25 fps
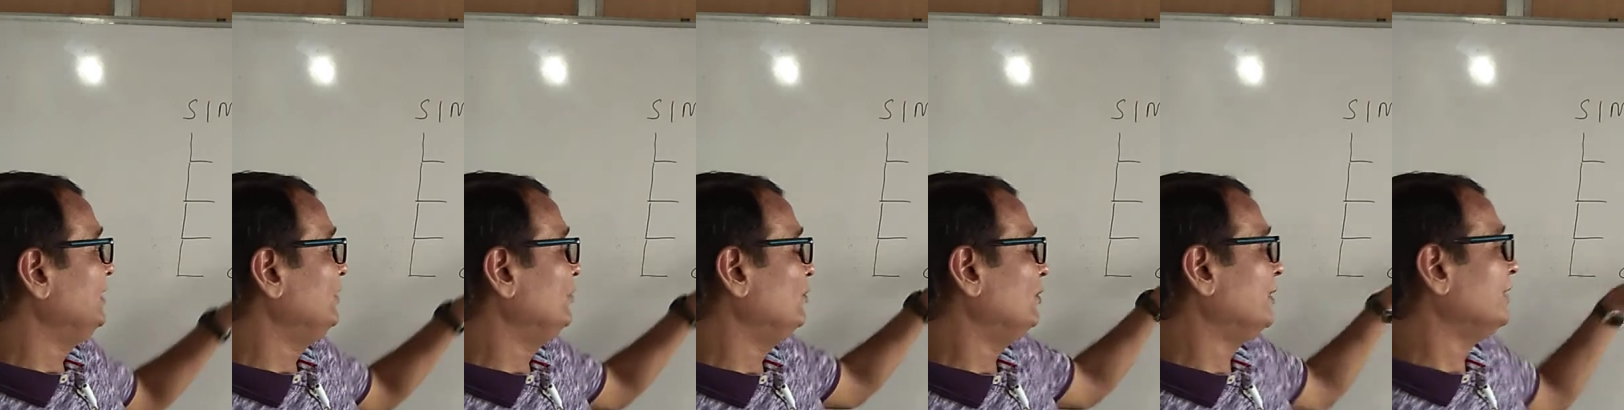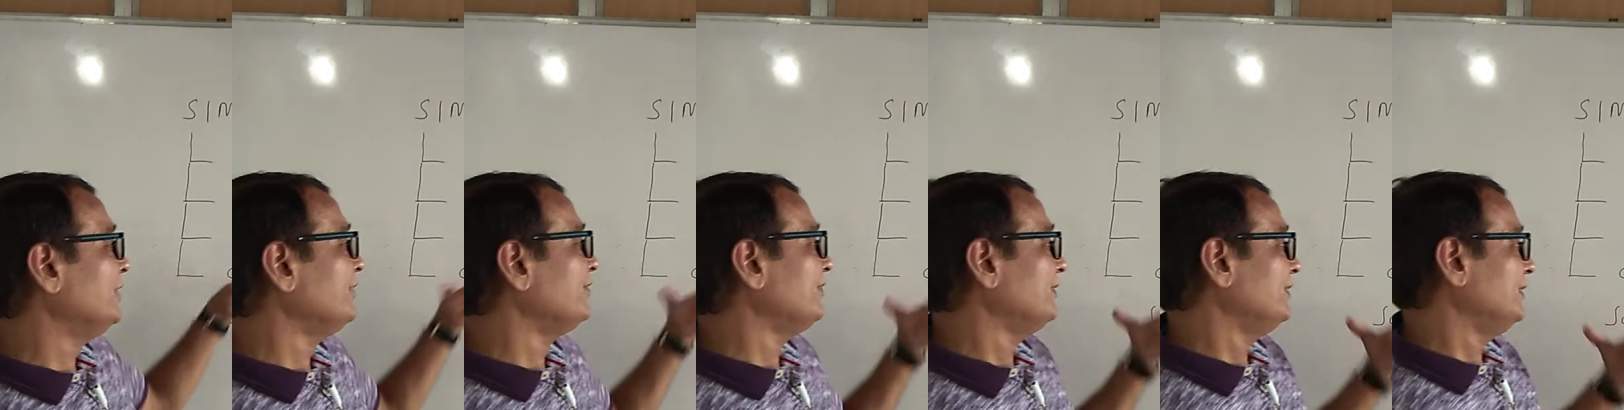He
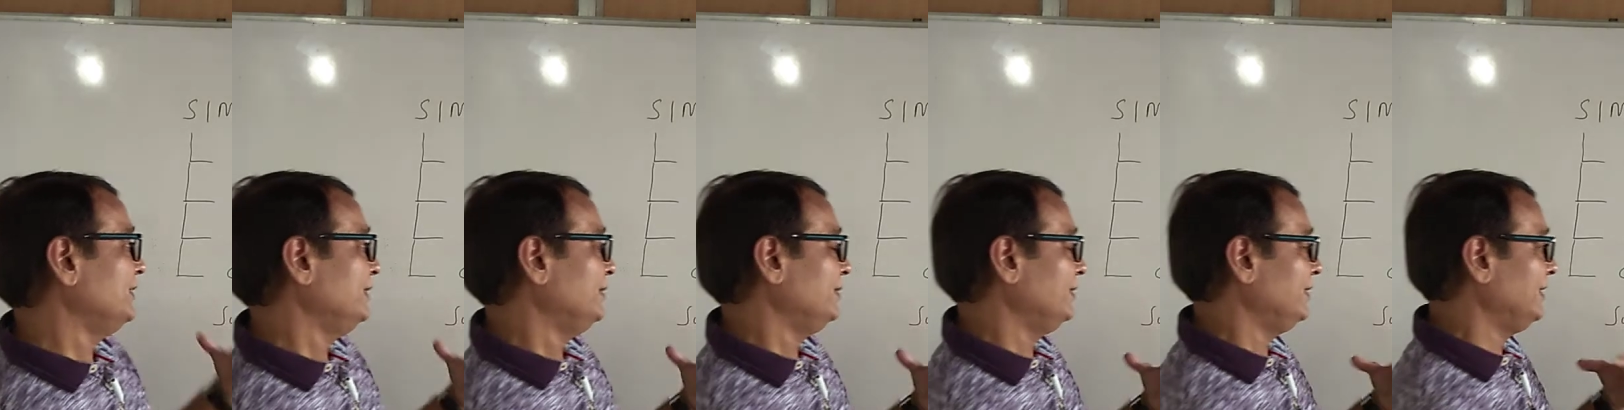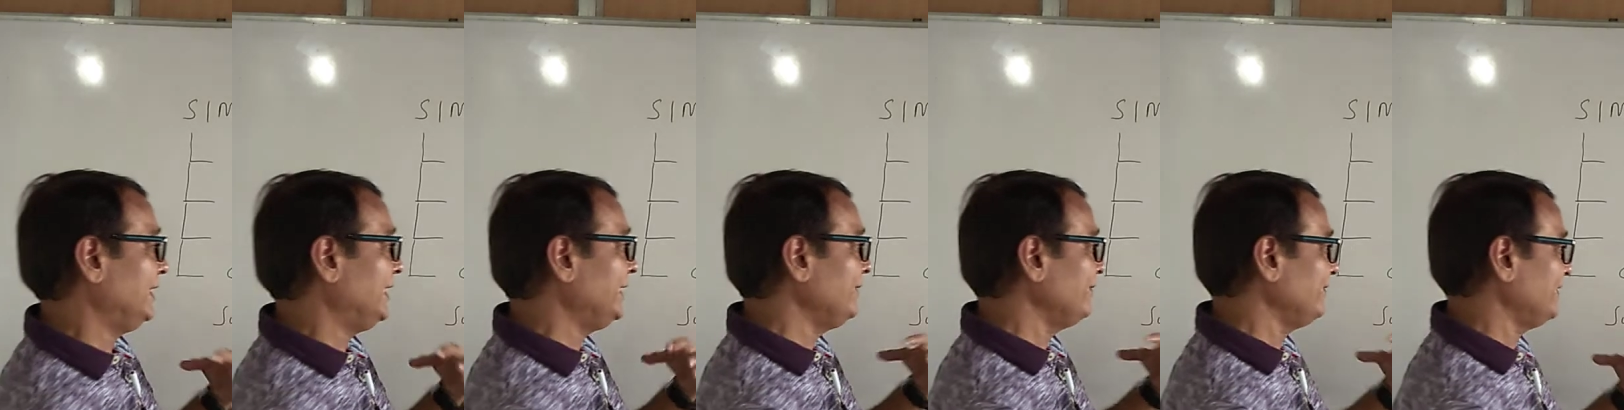works
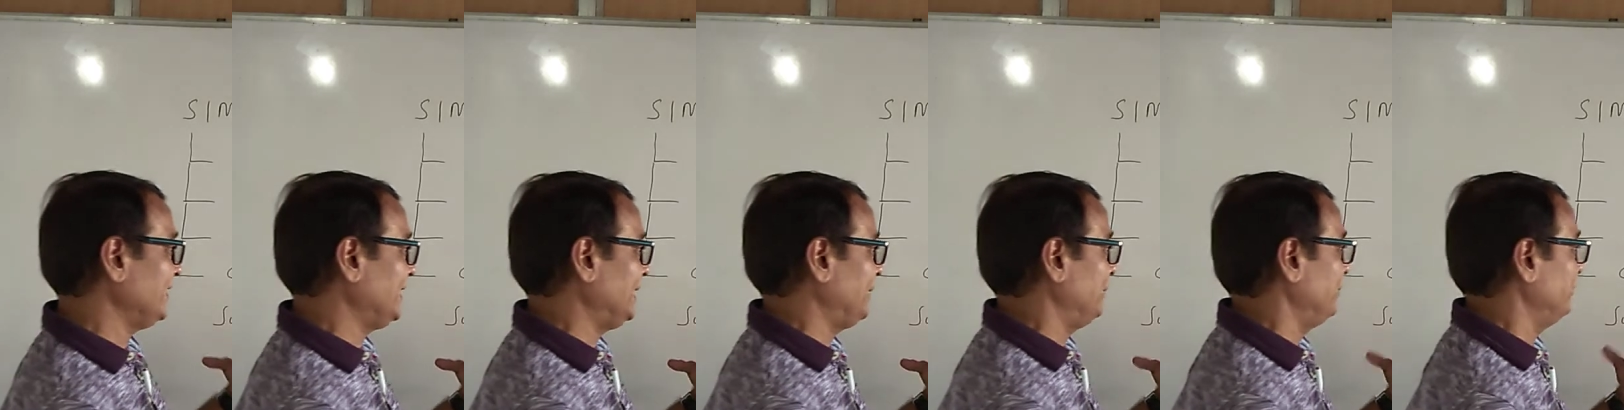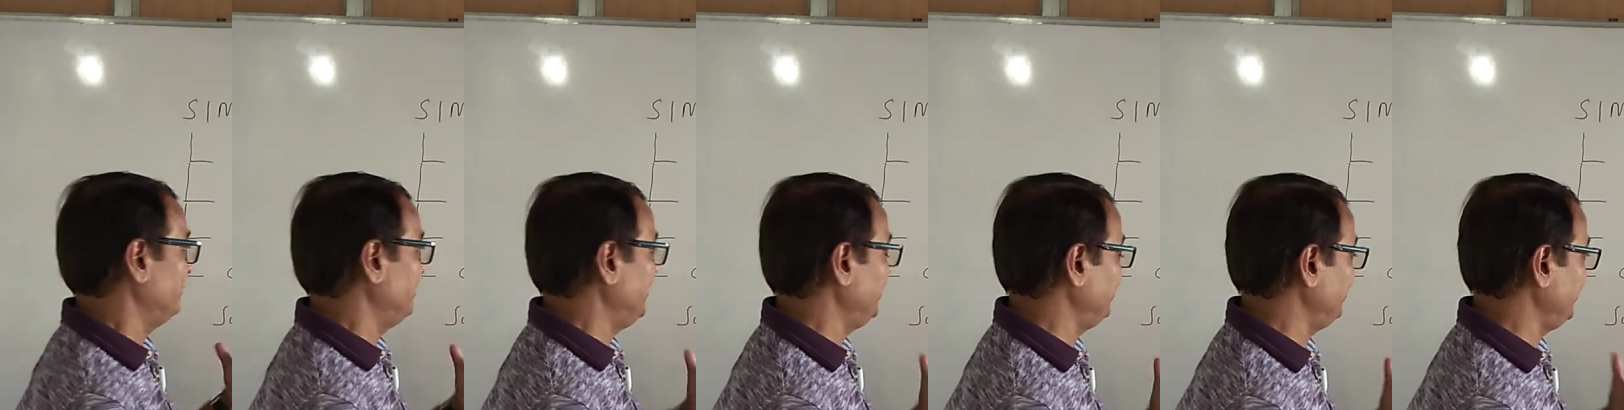
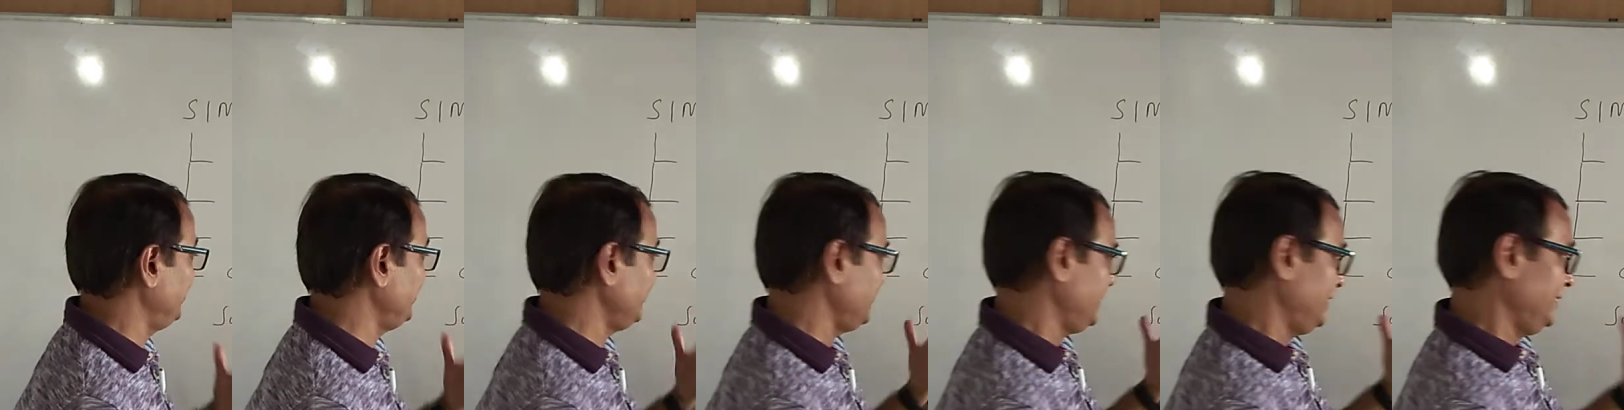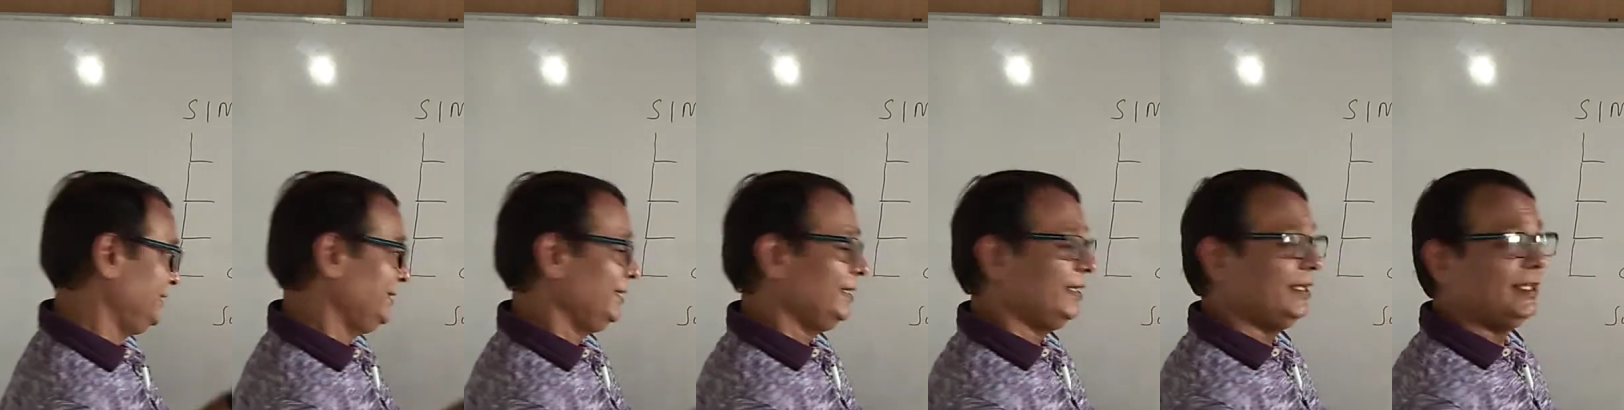lifetime. Maybe